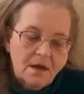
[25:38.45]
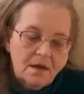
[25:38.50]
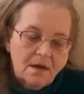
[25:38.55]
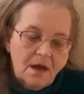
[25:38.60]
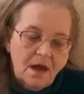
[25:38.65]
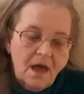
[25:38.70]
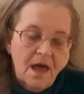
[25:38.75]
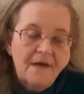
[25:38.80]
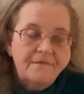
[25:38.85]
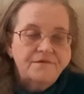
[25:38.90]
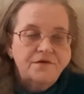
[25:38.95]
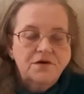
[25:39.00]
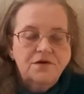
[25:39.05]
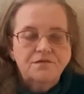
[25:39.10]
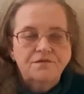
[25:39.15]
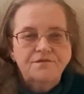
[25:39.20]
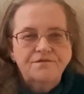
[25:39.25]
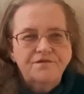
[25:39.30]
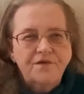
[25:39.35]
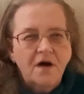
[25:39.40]
I'll have to
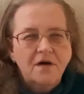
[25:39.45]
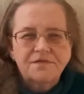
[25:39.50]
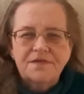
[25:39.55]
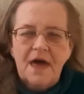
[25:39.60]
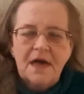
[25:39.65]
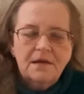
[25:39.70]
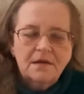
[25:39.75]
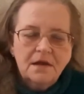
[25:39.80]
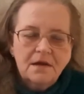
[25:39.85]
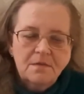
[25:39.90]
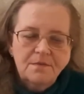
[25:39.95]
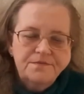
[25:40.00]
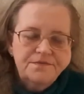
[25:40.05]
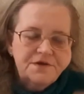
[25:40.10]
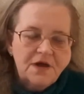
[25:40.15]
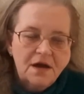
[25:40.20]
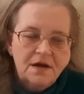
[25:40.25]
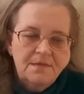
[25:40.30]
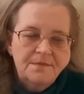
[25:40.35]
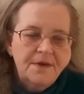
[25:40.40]
frog that little
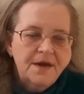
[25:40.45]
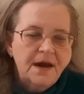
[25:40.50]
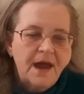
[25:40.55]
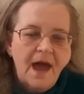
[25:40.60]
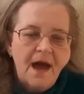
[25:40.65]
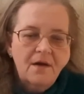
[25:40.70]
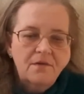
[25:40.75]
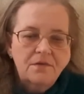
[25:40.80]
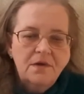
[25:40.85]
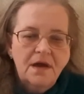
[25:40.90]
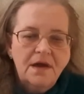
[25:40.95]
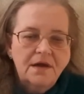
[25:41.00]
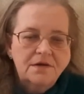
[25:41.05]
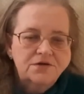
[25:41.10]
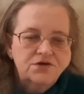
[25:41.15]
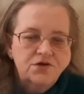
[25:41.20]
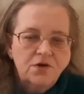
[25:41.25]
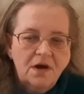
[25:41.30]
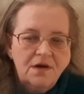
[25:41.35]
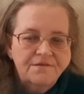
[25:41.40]
tiny bit out
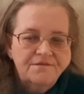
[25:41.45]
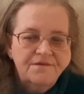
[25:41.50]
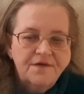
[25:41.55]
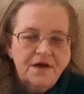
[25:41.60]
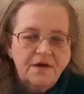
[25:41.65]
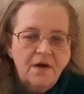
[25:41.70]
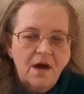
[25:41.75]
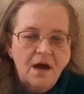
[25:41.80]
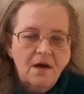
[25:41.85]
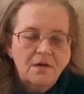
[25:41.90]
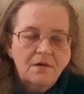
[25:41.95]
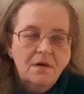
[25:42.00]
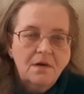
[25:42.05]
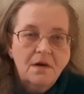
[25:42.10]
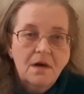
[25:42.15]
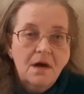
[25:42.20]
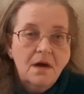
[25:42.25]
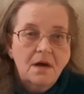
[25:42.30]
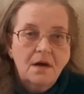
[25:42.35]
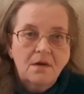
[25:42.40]
and try to figure out
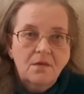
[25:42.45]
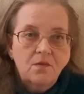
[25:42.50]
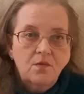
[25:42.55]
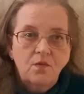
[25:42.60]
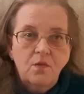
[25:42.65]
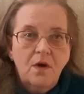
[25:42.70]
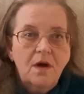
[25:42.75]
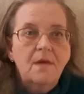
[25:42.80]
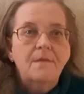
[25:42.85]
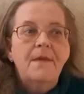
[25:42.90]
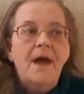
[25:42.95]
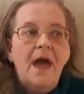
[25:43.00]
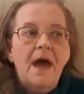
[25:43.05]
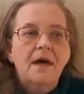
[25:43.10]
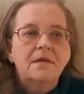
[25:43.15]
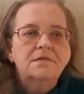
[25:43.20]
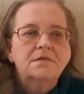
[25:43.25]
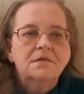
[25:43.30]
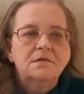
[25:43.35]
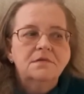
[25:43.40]
where I'm
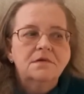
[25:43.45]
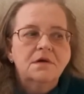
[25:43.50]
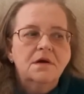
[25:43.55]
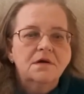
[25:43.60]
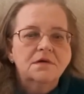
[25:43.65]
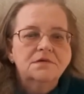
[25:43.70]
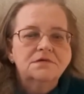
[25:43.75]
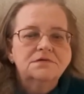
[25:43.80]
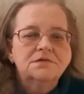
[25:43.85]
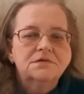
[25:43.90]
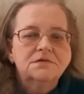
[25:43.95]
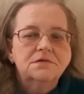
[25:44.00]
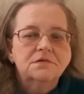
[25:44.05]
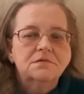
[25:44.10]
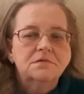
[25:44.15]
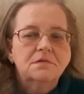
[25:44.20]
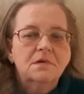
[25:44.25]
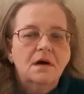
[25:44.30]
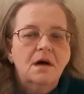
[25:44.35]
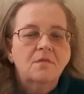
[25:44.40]
at because
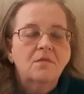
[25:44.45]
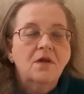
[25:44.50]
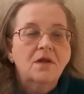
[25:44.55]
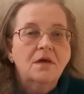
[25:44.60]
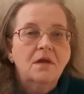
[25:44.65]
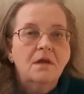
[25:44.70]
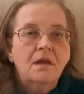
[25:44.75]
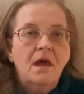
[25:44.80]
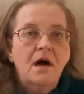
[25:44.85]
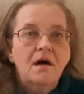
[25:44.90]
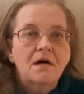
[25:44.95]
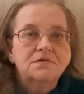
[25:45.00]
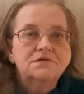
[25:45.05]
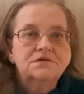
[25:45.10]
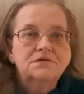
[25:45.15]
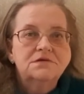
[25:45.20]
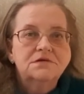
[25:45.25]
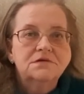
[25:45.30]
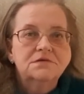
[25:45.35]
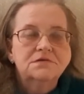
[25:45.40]
I'm a little lost.